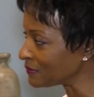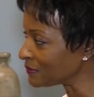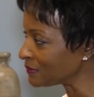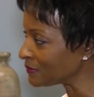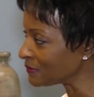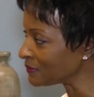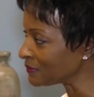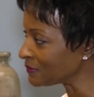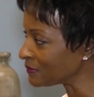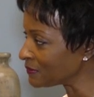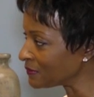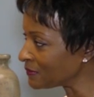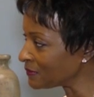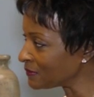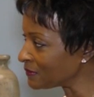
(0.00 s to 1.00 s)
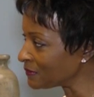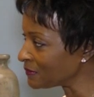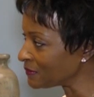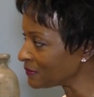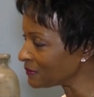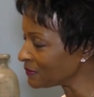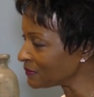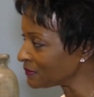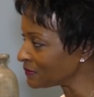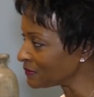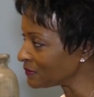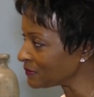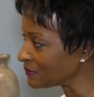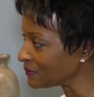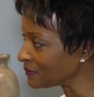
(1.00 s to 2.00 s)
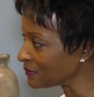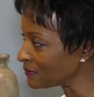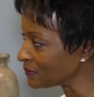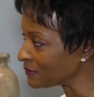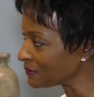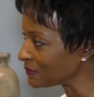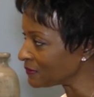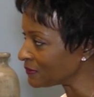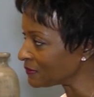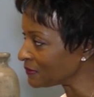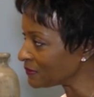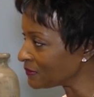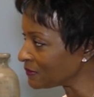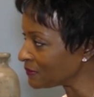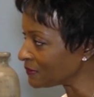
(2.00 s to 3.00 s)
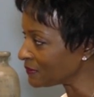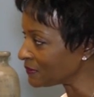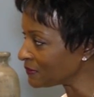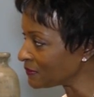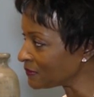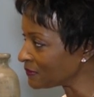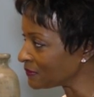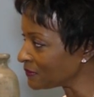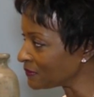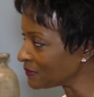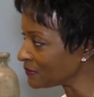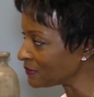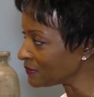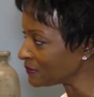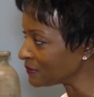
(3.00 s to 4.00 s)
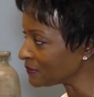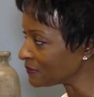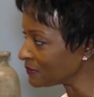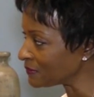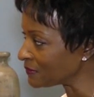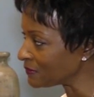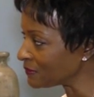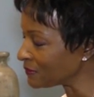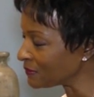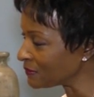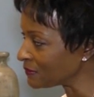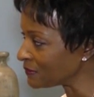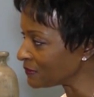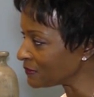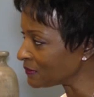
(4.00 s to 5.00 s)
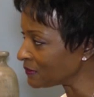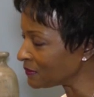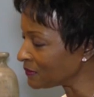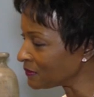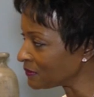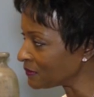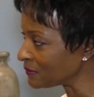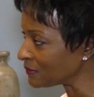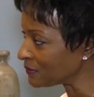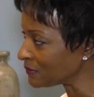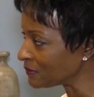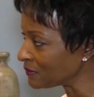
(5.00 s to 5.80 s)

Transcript: (silent)